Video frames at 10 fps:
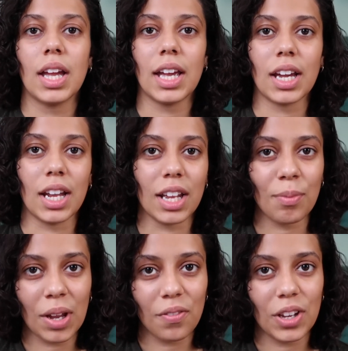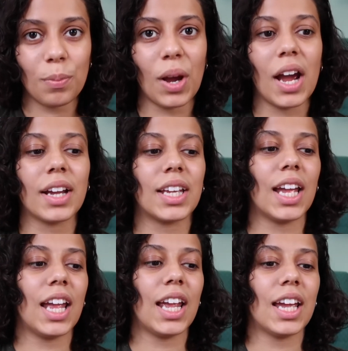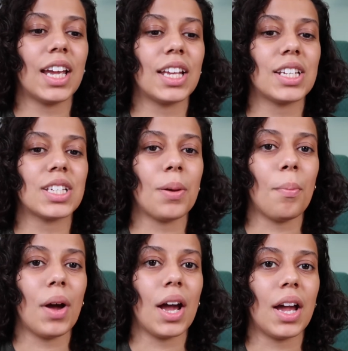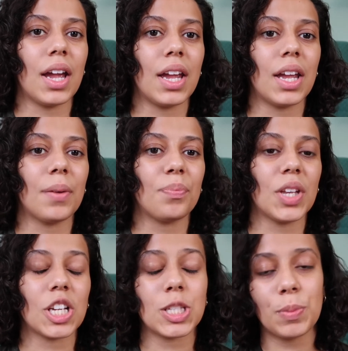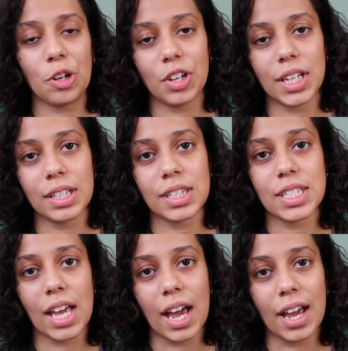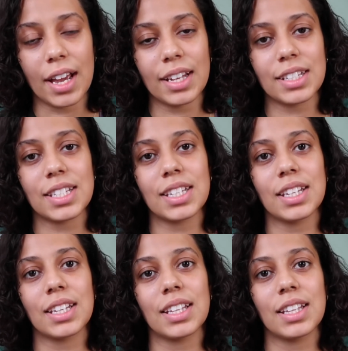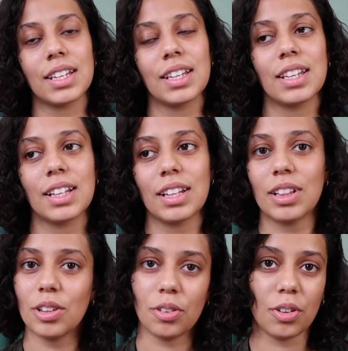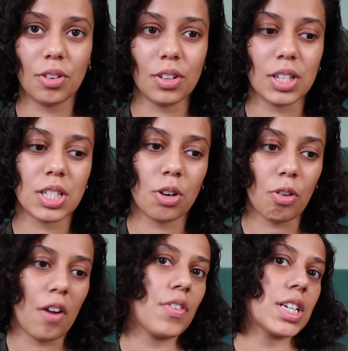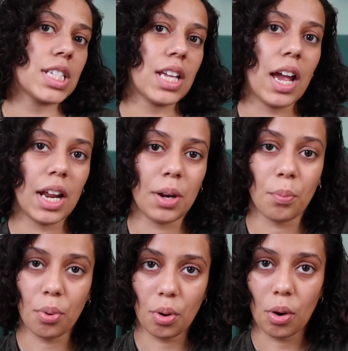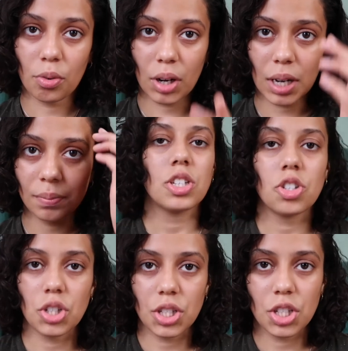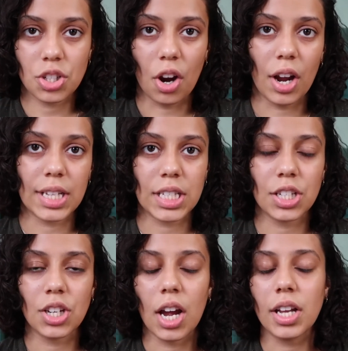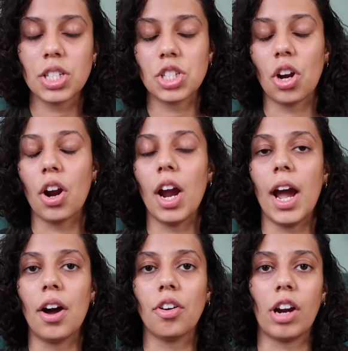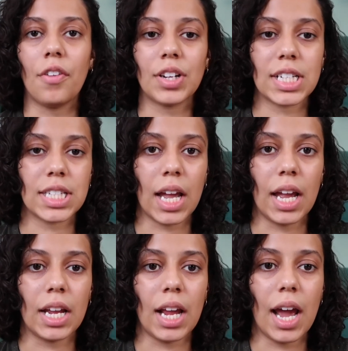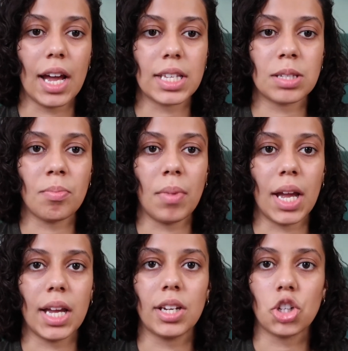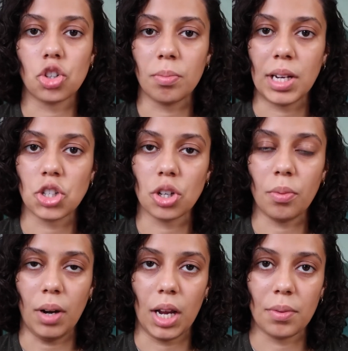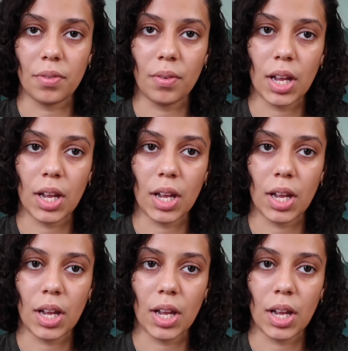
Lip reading: and kind of give my feedback and my experience at Loyola's graphic design program. So just to start, I did not start out graphic design as my initial major when I